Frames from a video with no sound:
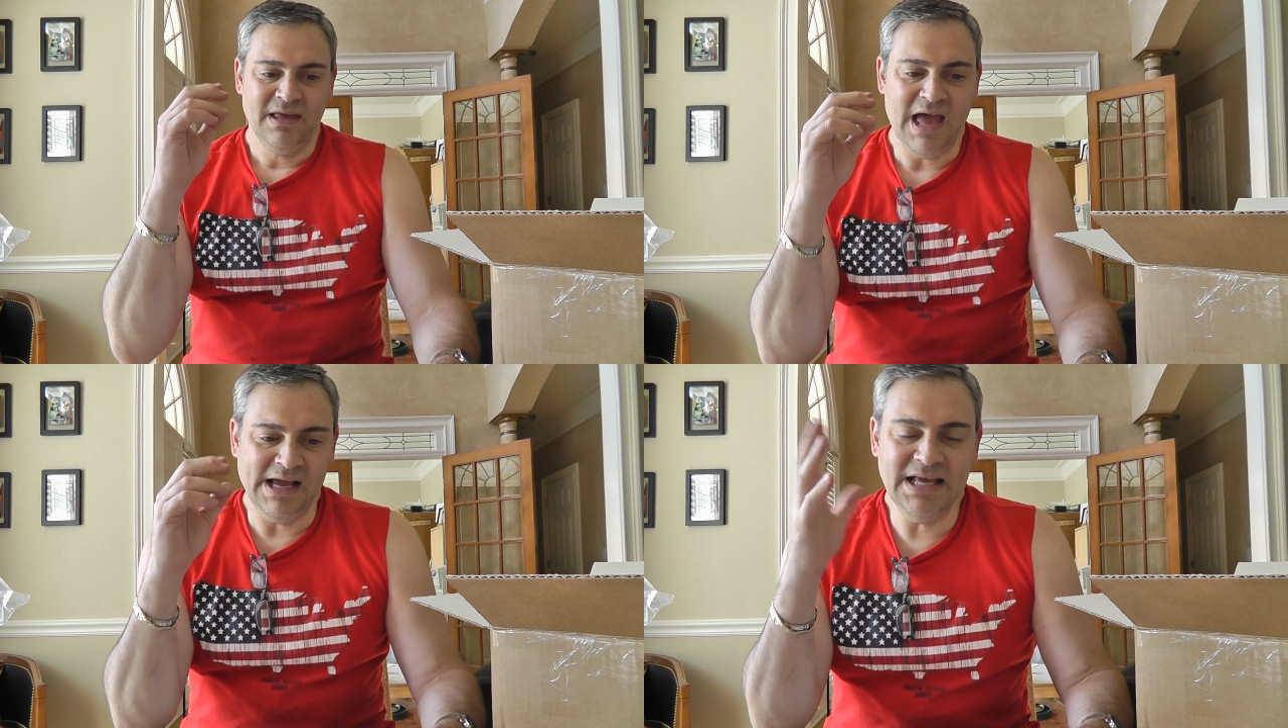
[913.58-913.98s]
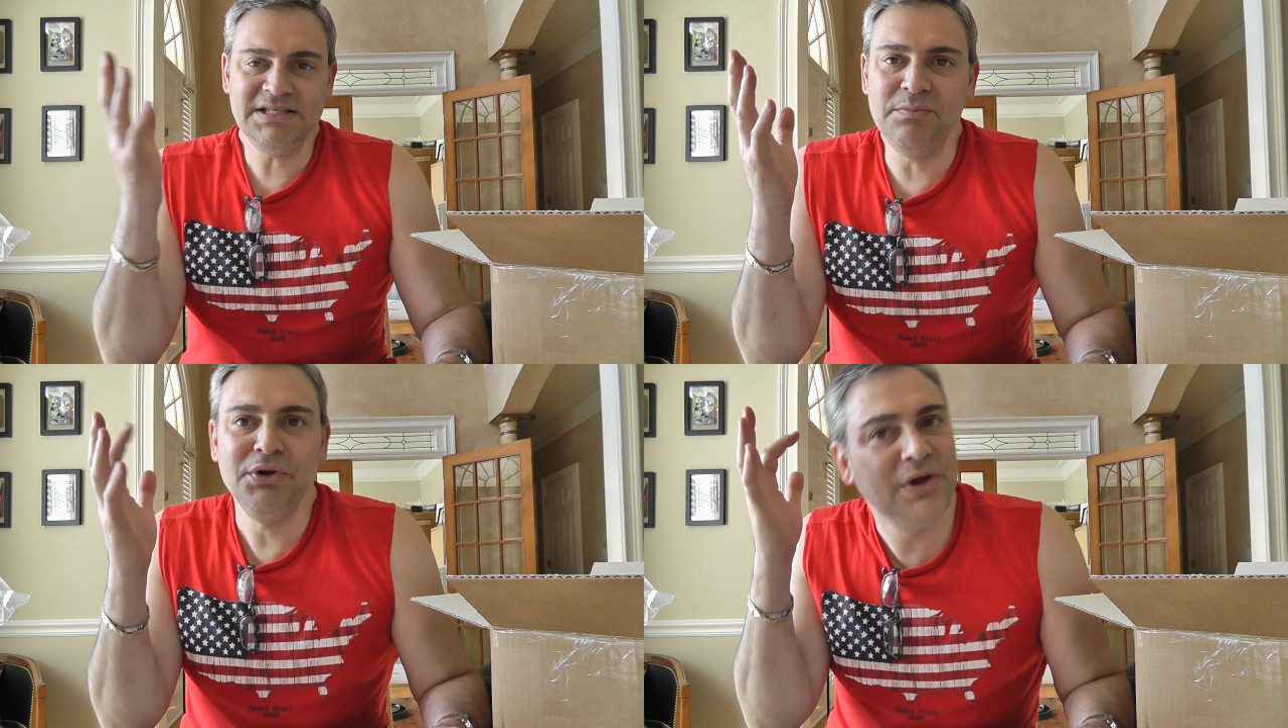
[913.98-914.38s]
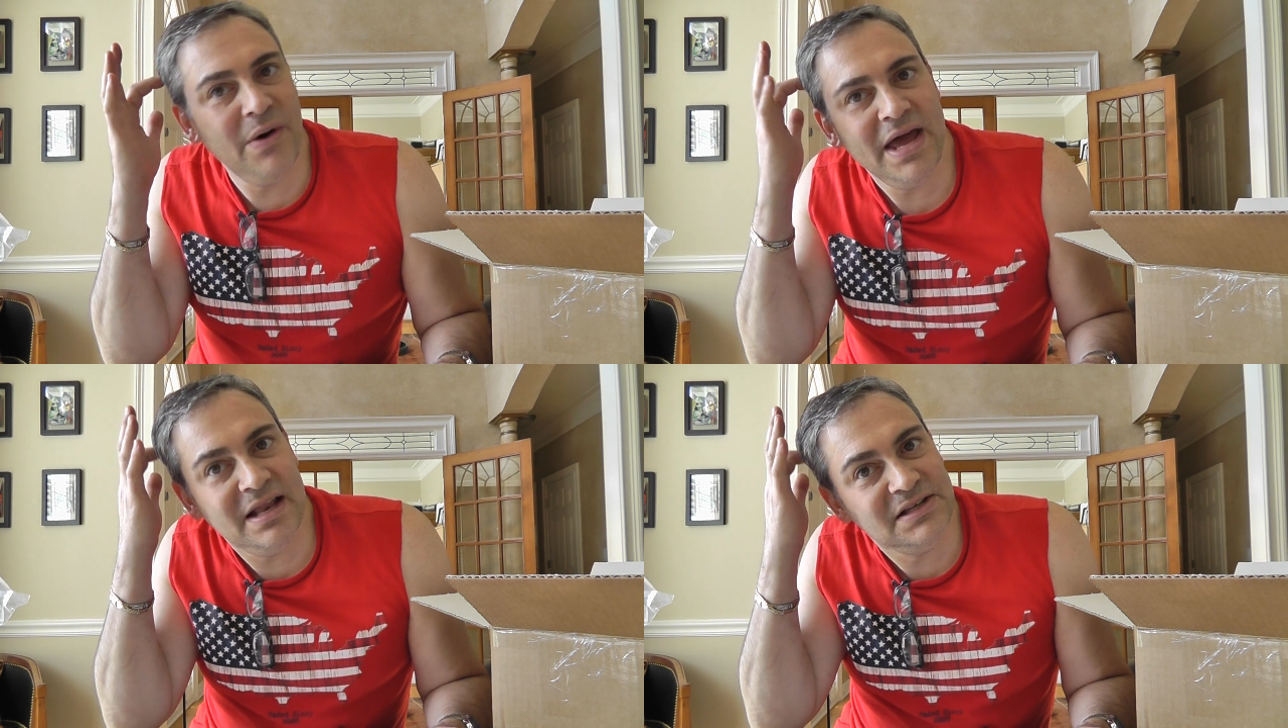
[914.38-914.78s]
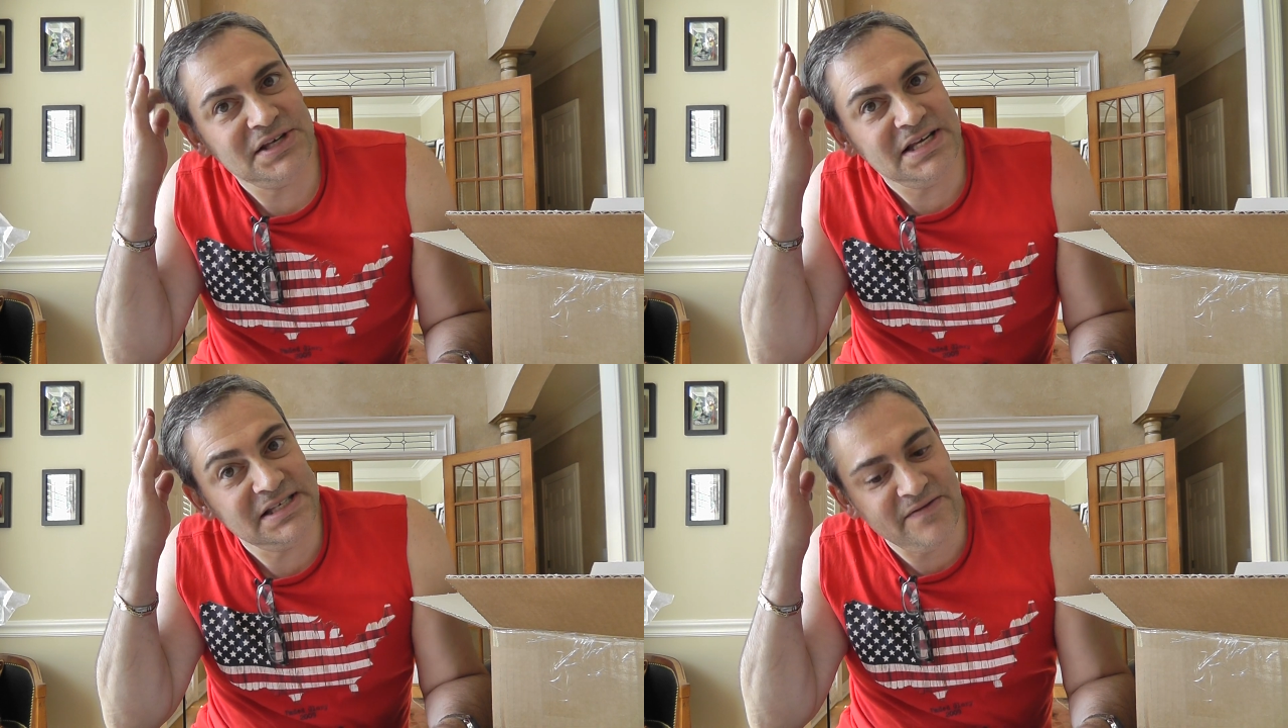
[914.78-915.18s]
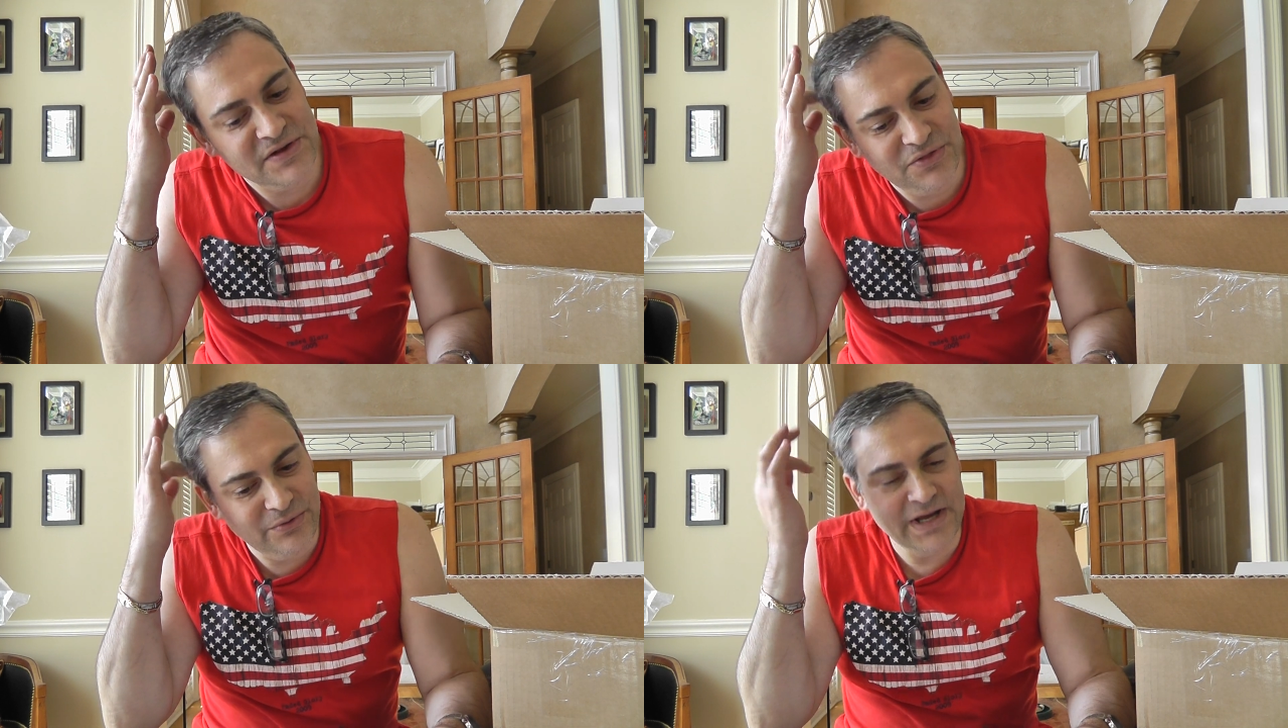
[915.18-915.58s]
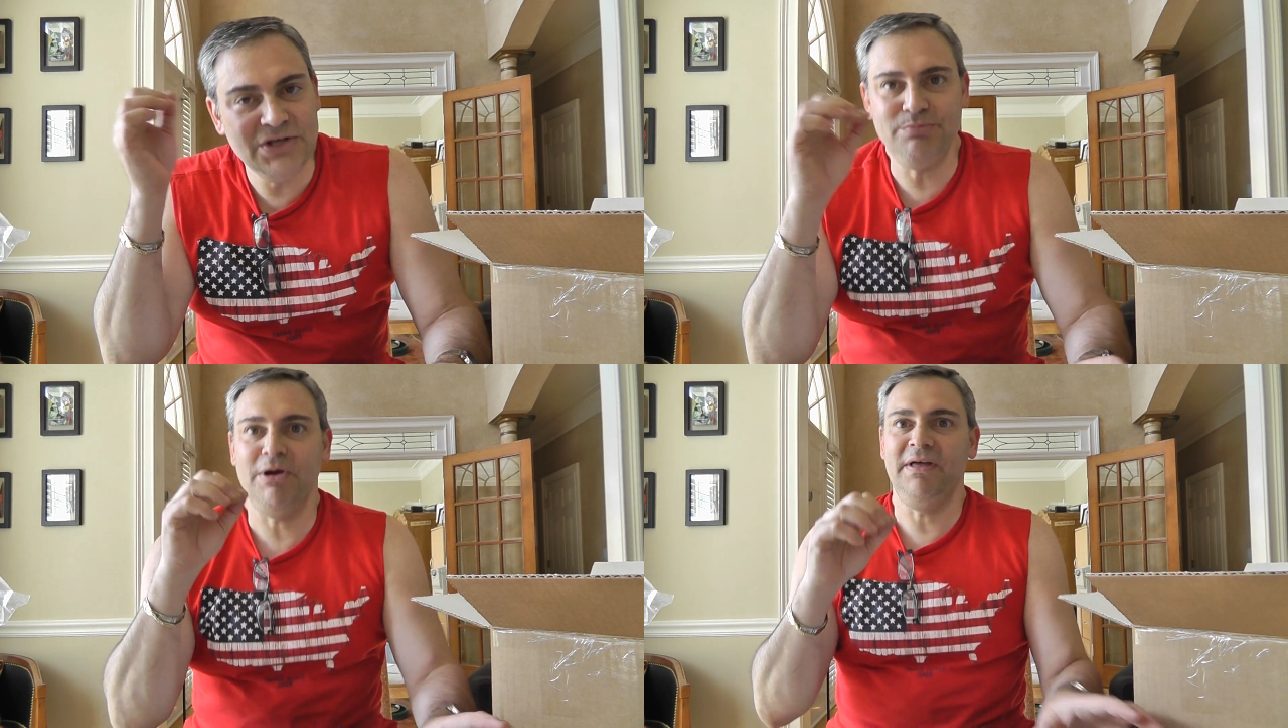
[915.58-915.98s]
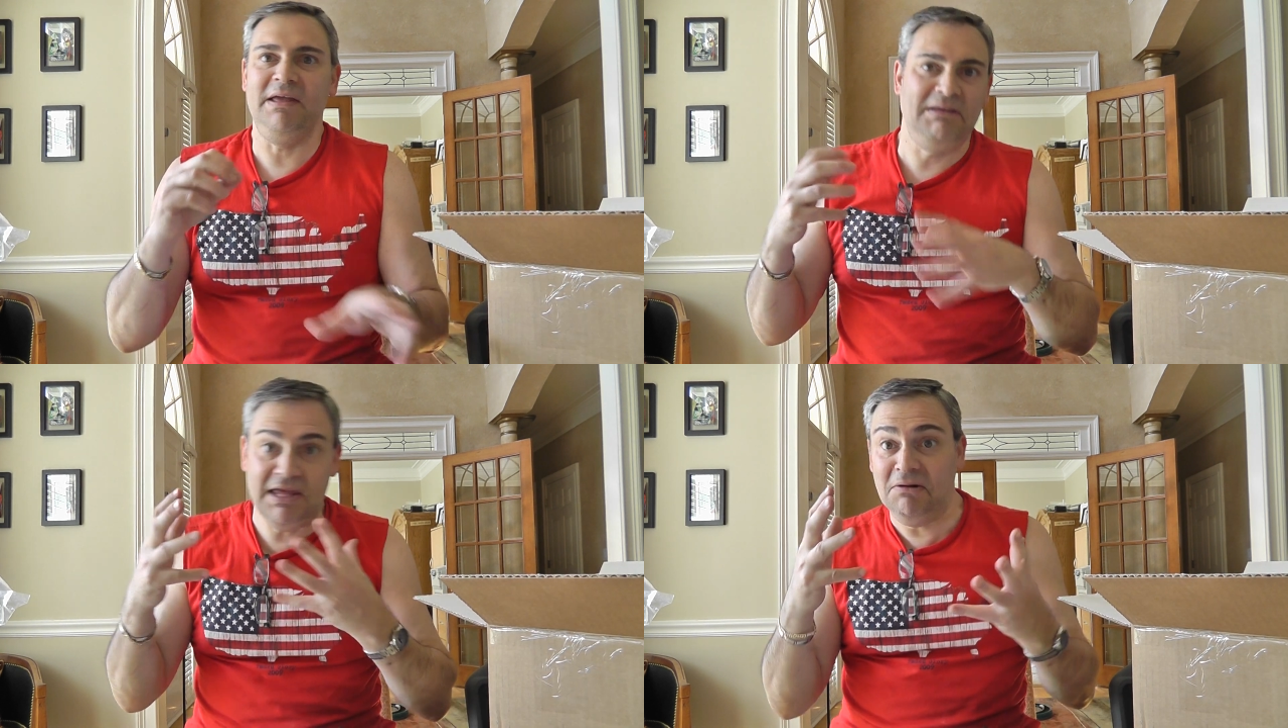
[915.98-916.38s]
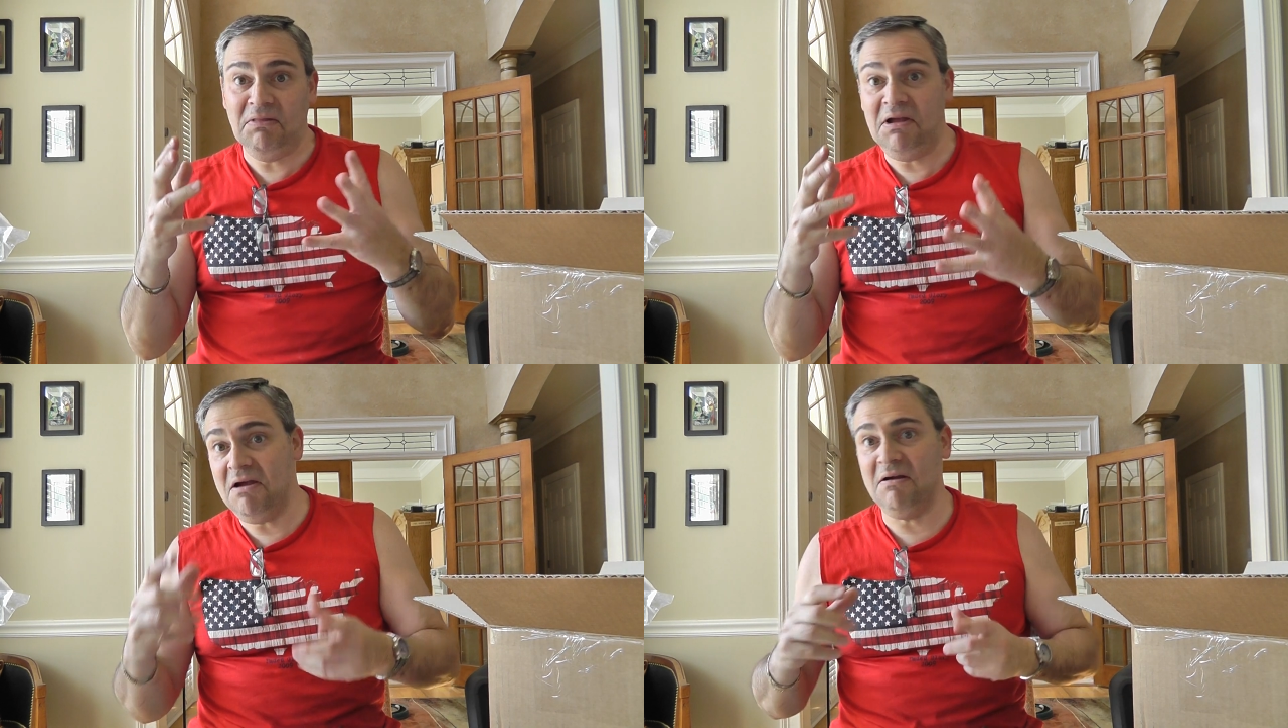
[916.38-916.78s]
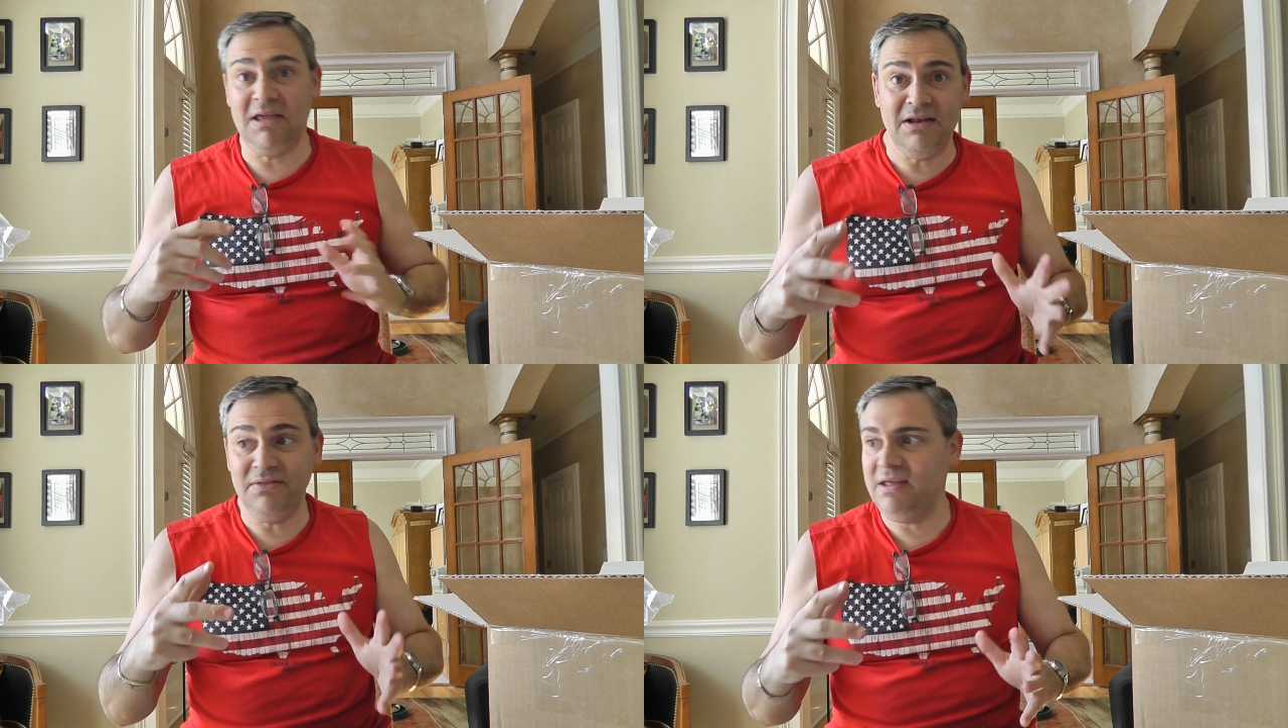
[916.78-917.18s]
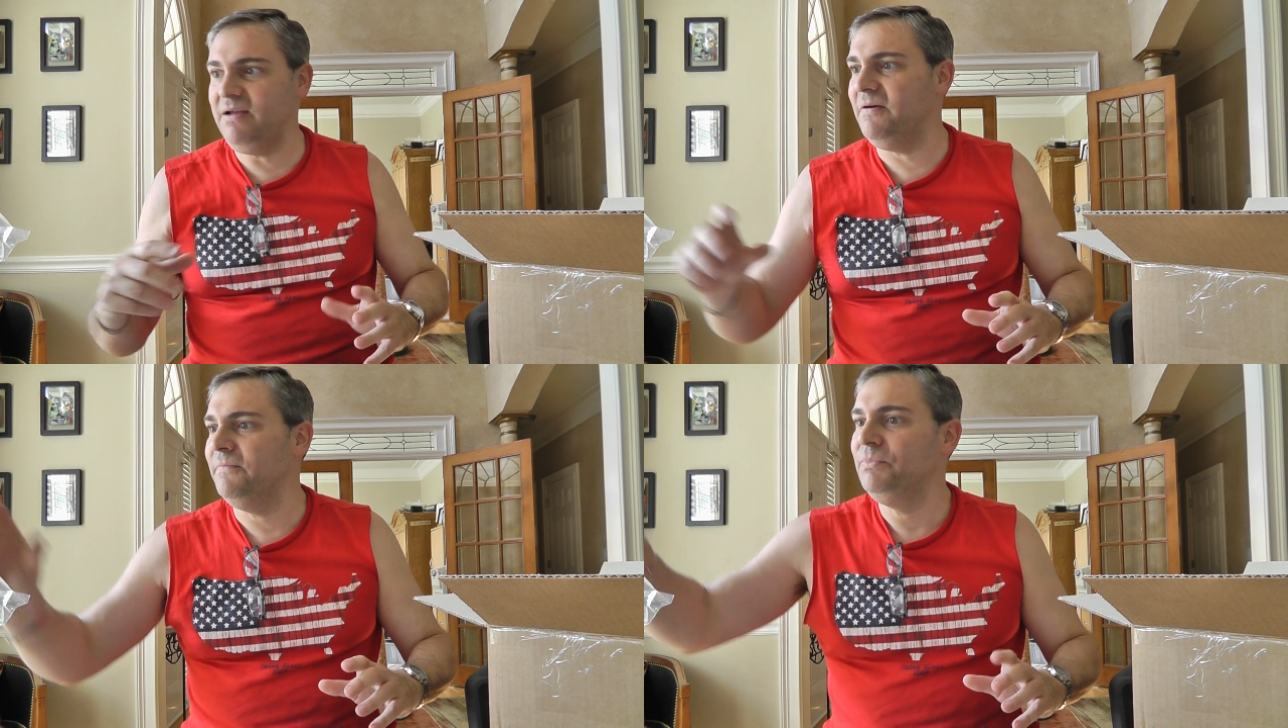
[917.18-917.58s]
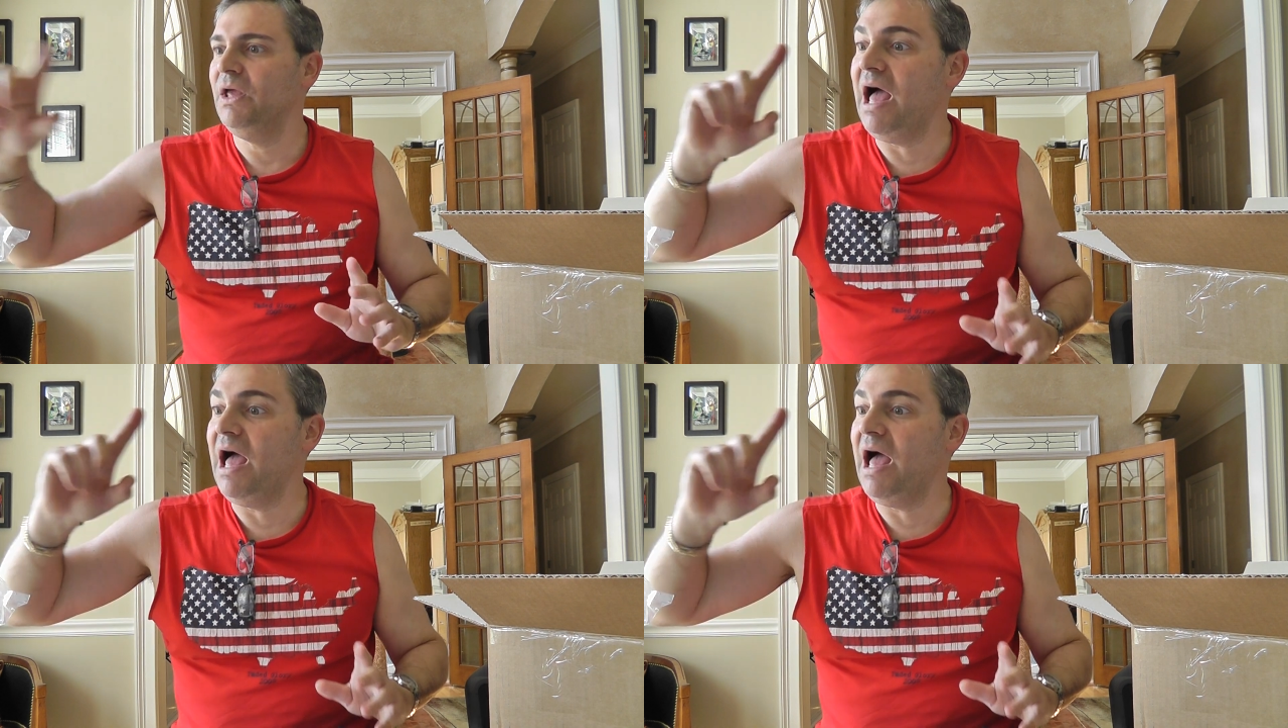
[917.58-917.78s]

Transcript: I guess I'm going to go ahead and say 73s. You're probably like, get on the air, get on the air.